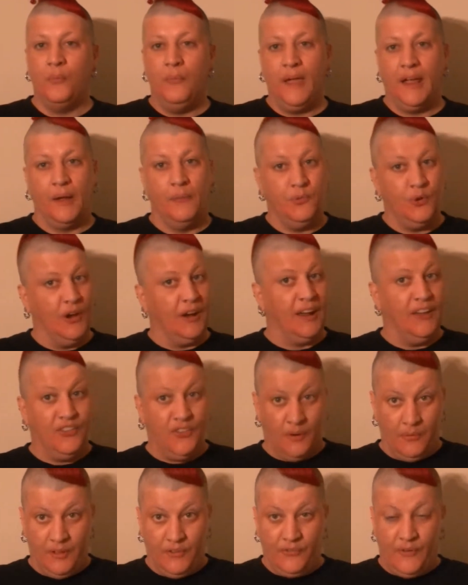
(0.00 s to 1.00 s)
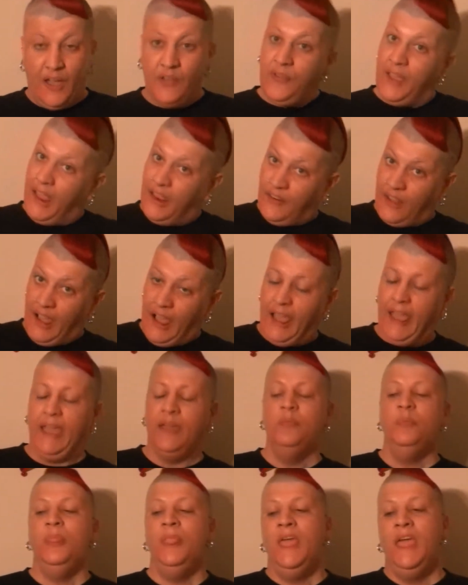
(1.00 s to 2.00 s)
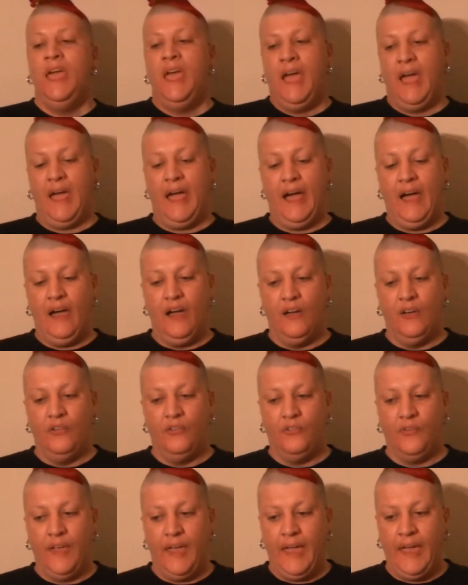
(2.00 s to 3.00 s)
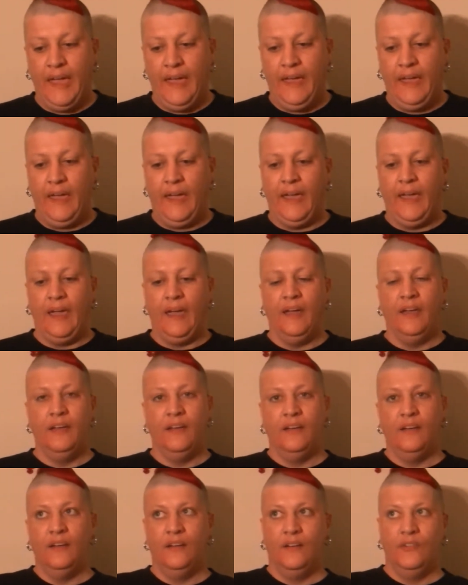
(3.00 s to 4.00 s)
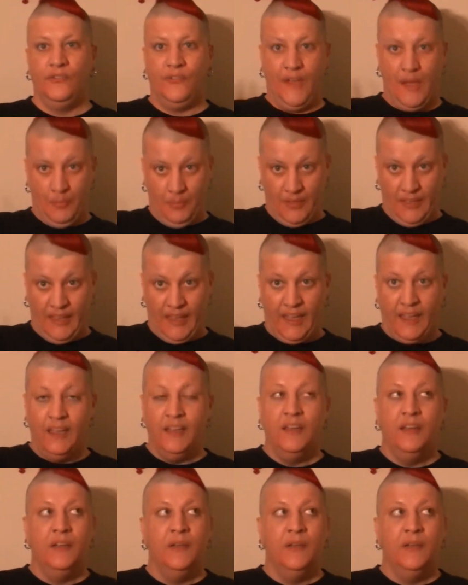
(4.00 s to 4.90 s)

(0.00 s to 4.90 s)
Makeup Junkie 75 and I have a family